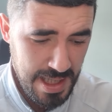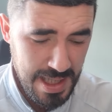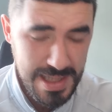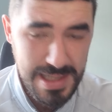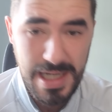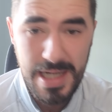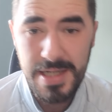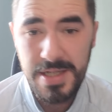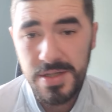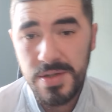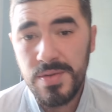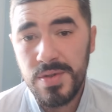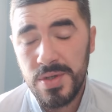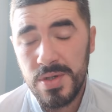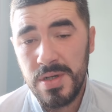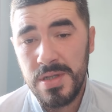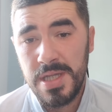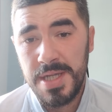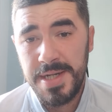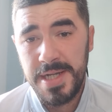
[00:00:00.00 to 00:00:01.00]
Thank you
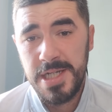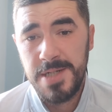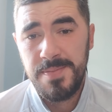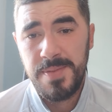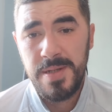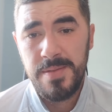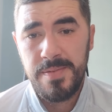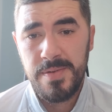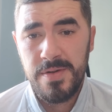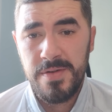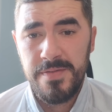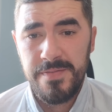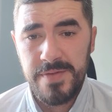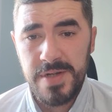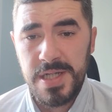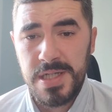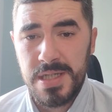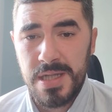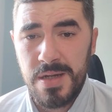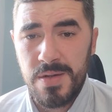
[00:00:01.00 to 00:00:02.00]
to all the nice people who've
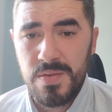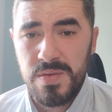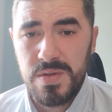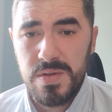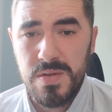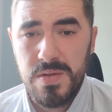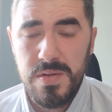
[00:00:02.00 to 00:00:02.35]
reached out.